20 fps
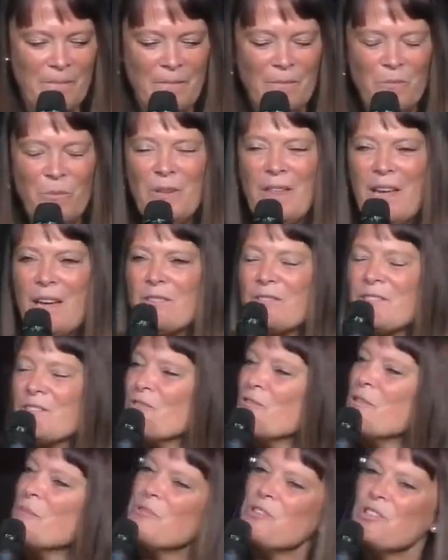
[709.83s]
Without
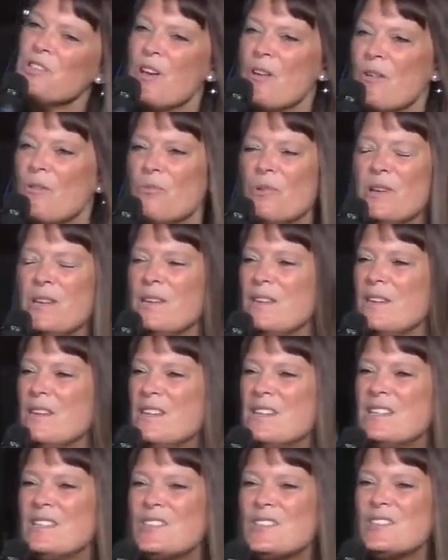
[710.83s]
scripture, we're
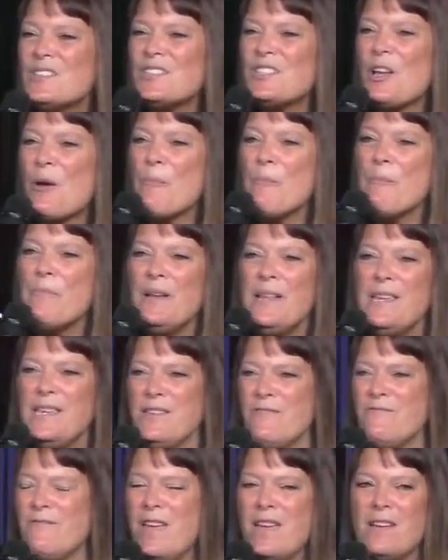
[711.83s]
stumbling
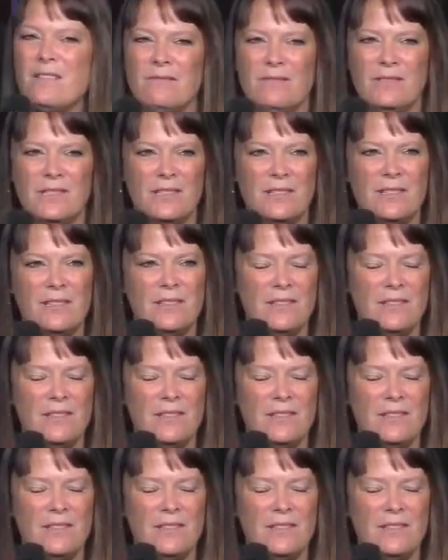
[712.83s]
around